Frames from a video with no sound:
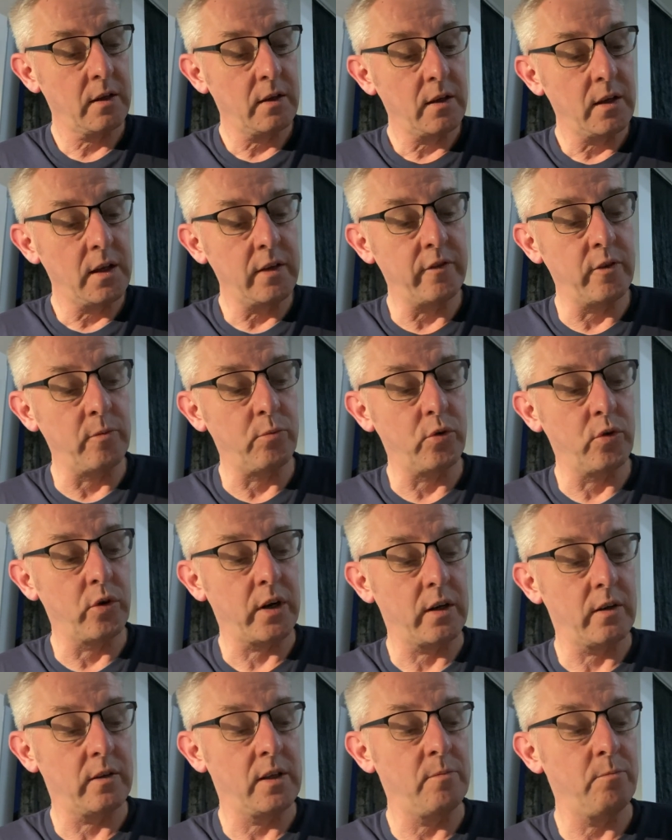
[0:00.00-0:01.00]
Even
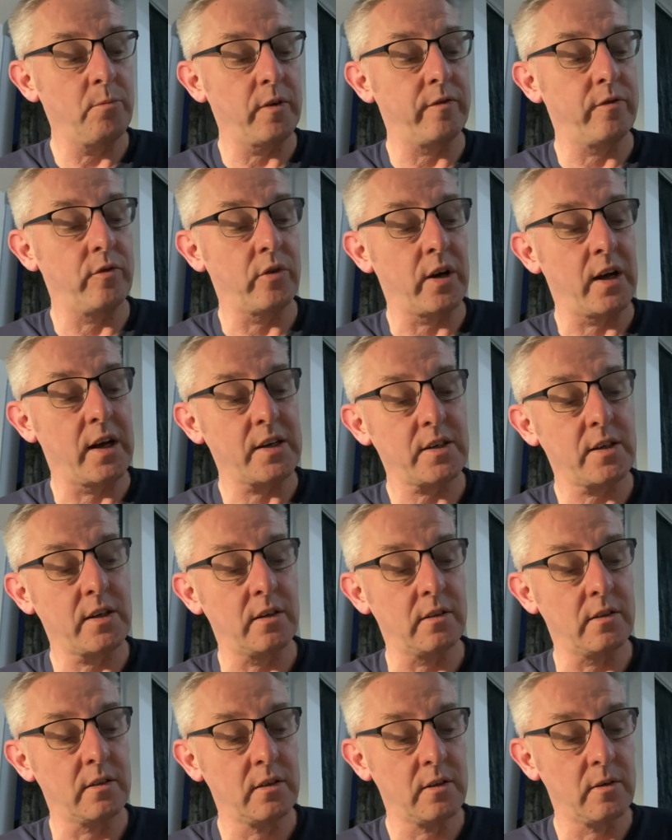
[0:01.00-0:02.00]
before
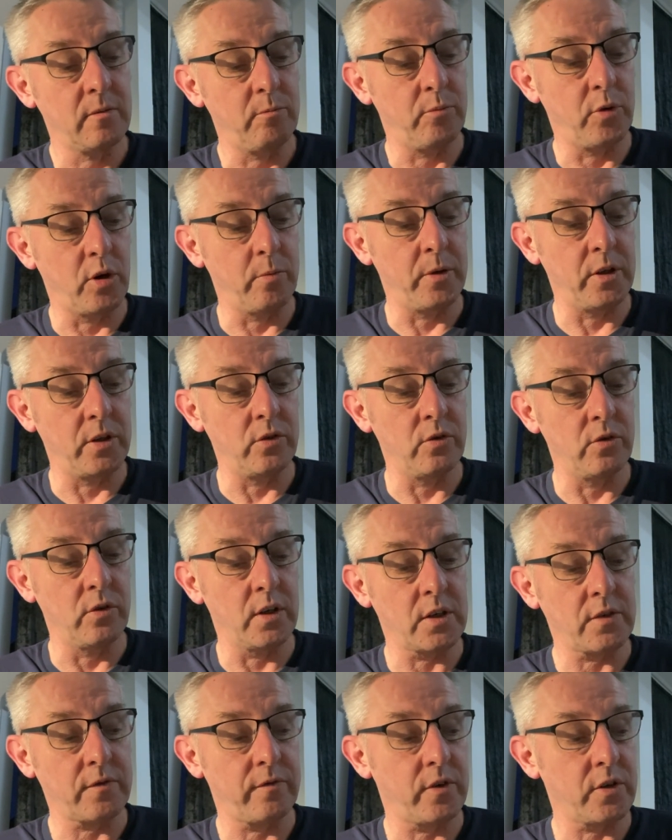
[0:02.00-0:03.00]
asking, Bobby knew
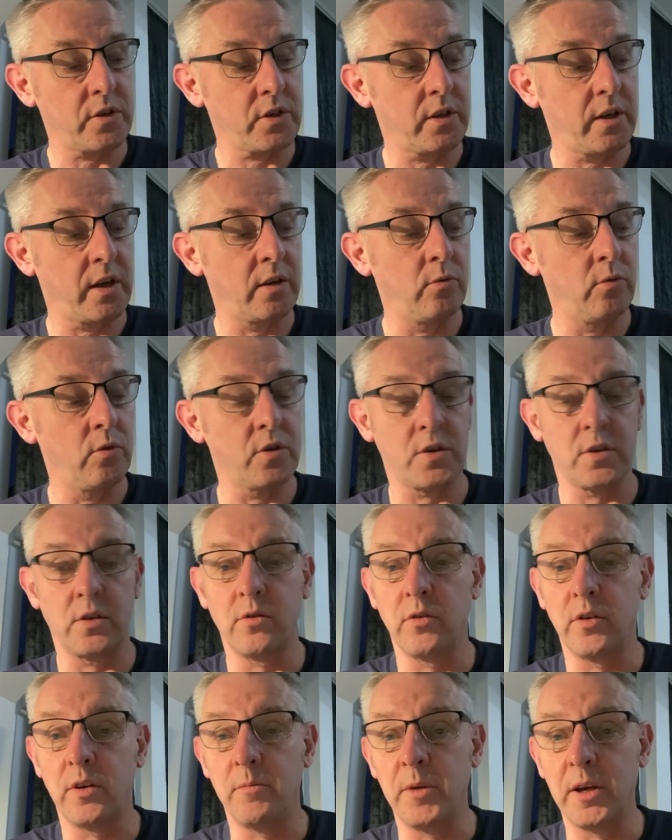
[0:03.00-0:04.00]
this first gig wasn't
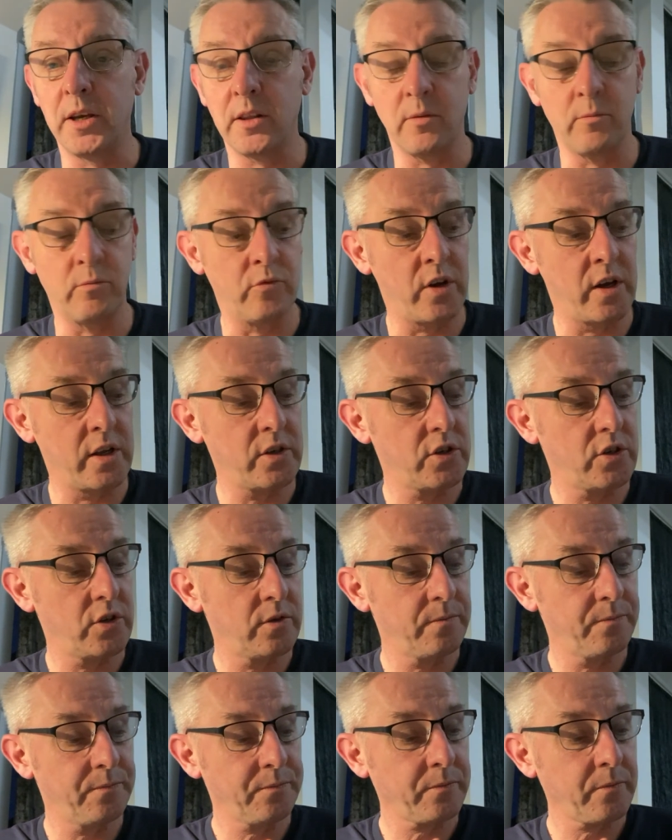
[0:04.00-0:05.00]
going to make them rich.
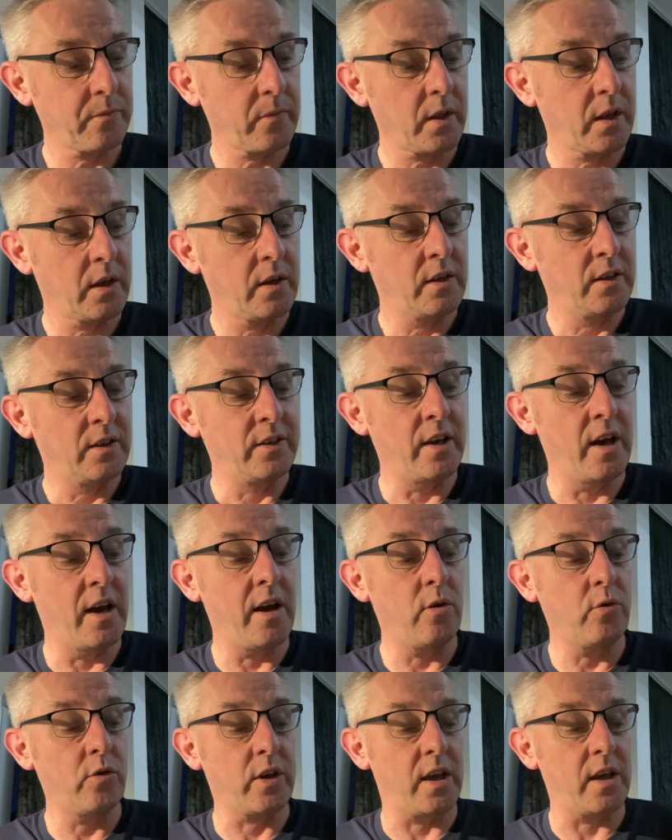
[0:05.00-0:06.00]
Yeah,
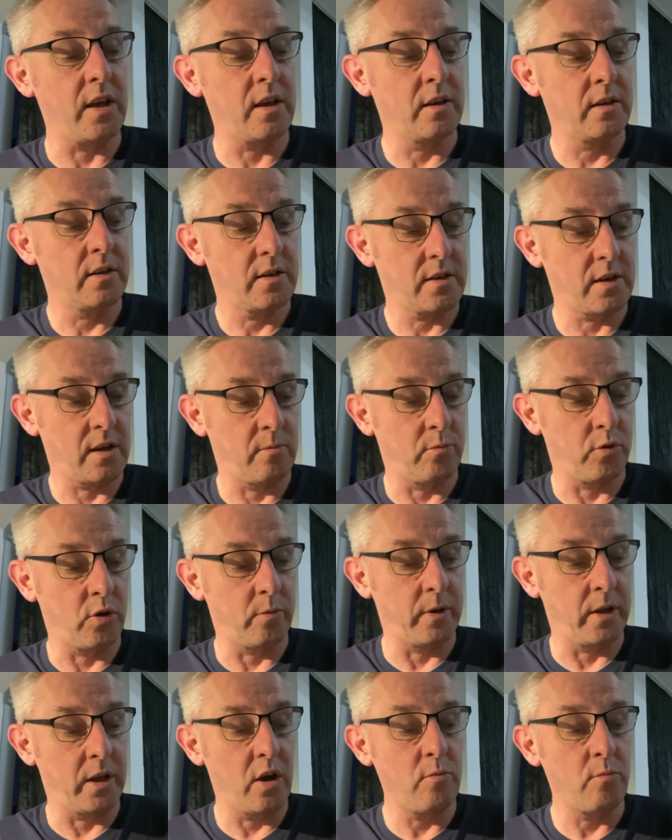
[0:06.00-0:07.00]
okay, said
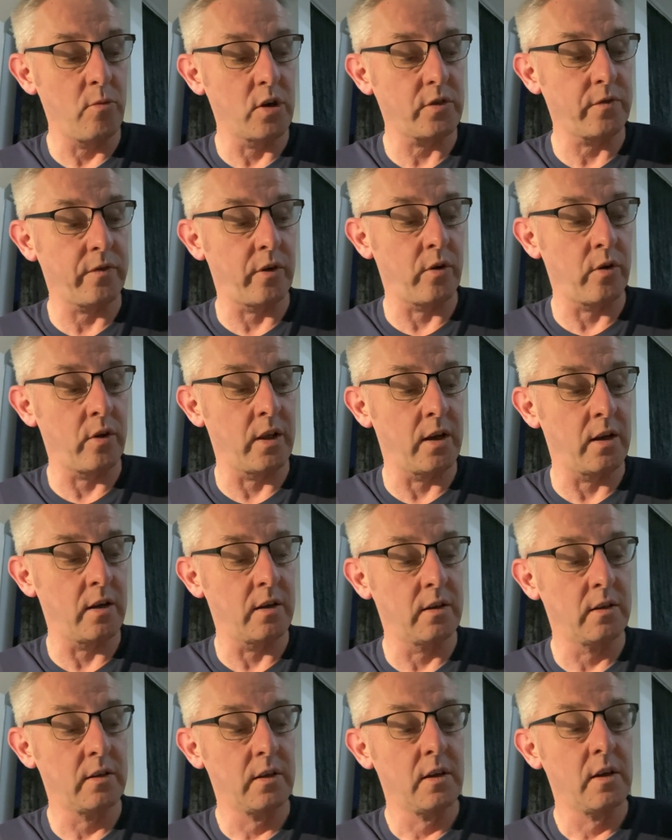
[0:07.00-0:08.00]
Bobby. How much for all that?
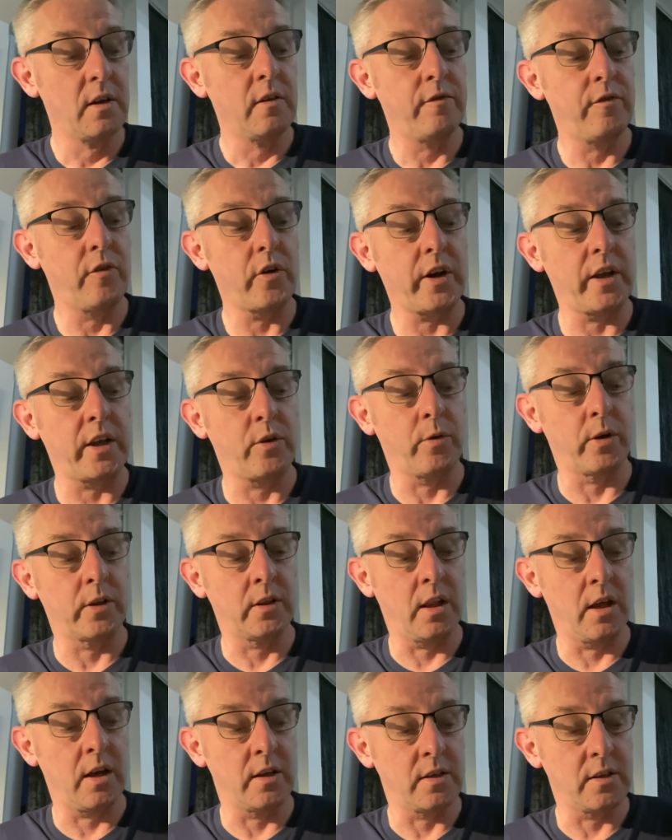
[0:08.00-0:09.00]
40 quid,
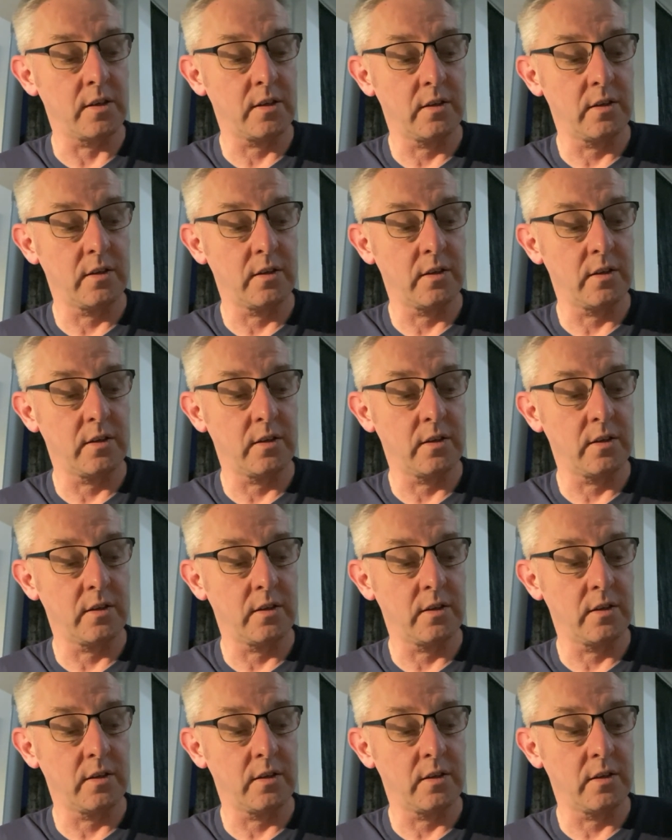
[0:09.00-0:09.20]
lads.